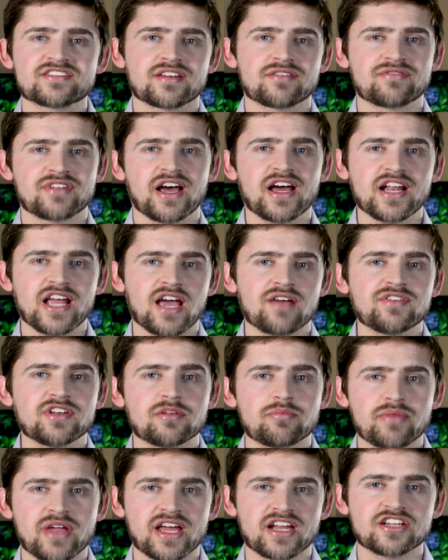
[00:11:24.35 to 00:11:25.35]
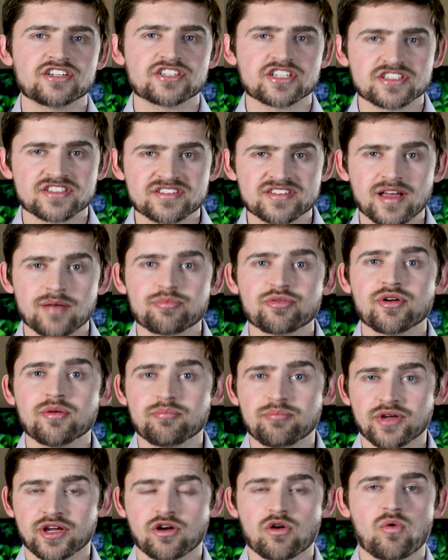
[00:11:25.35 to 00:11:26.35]
of not having to manage a
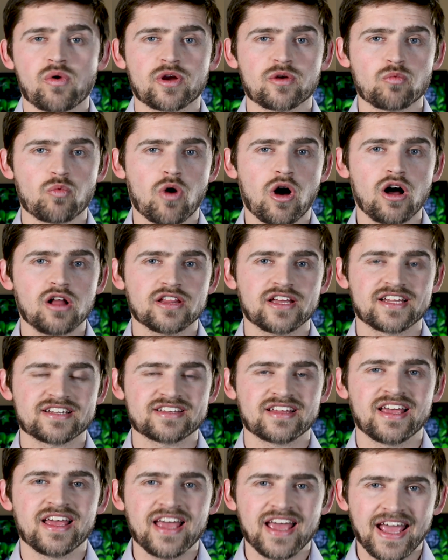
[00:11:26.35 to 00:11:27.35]
separate Bitcoin wallet.